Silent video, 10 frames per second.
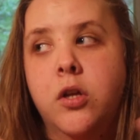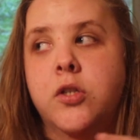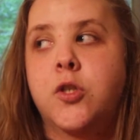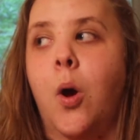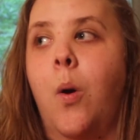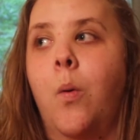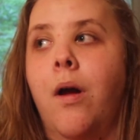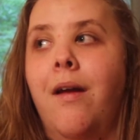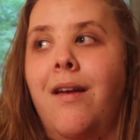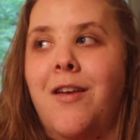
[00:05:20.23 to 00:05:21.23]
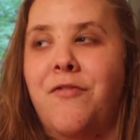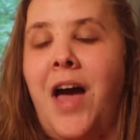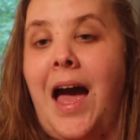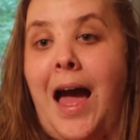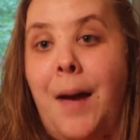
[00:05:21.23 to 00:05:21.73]
So if
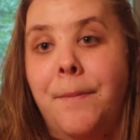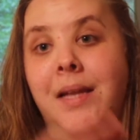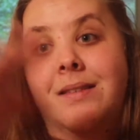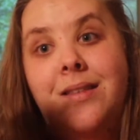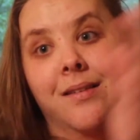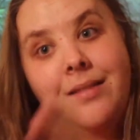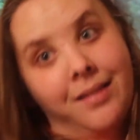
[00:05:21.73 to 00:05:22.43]
that happens